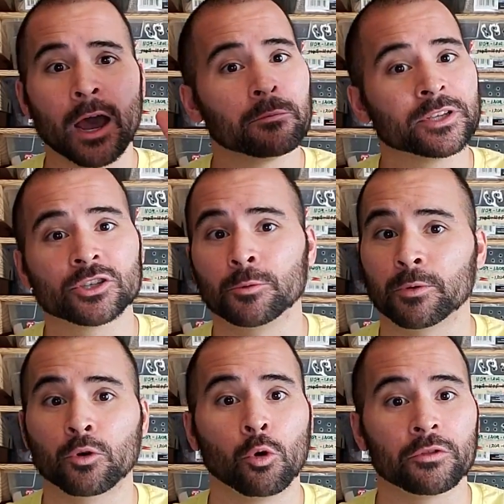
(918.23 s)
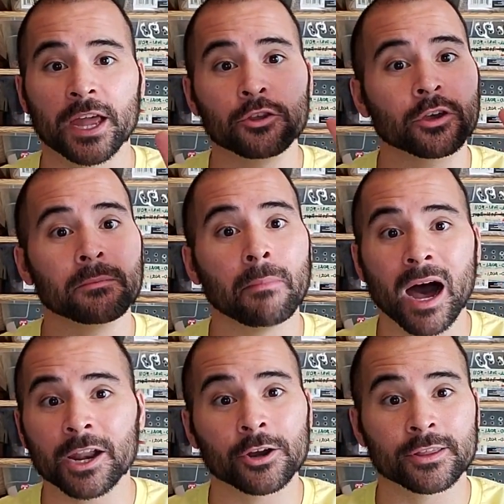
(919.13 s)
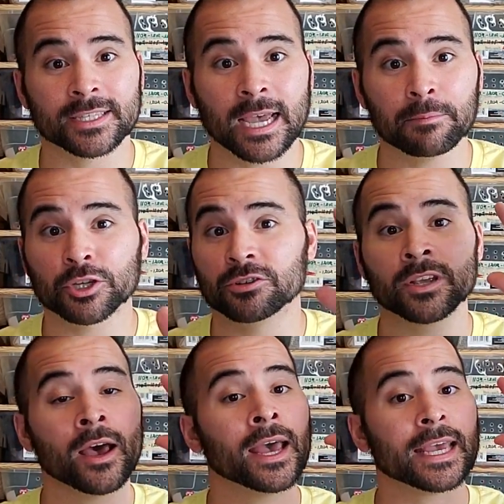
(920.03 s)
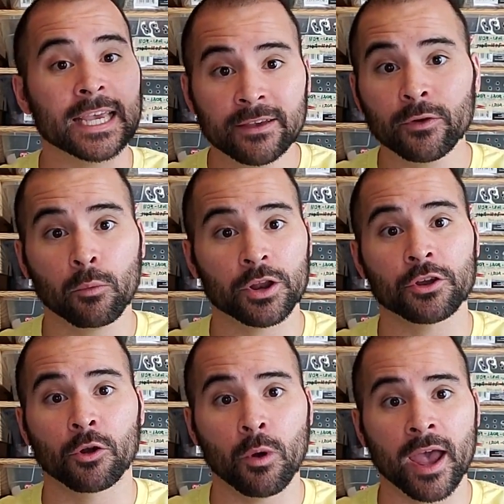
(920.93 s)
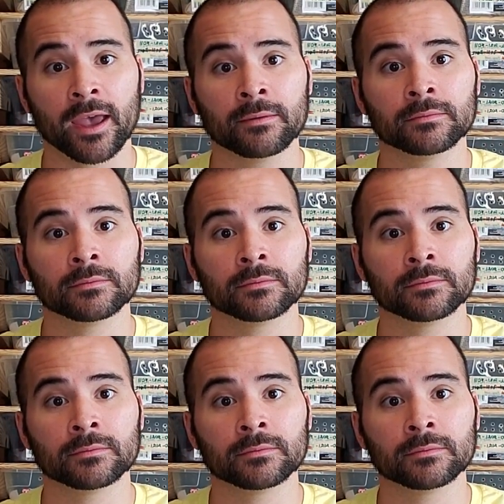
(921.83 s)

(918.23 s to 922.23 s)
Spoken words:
would be super cool. Then you can monitor the temperatures even when you're away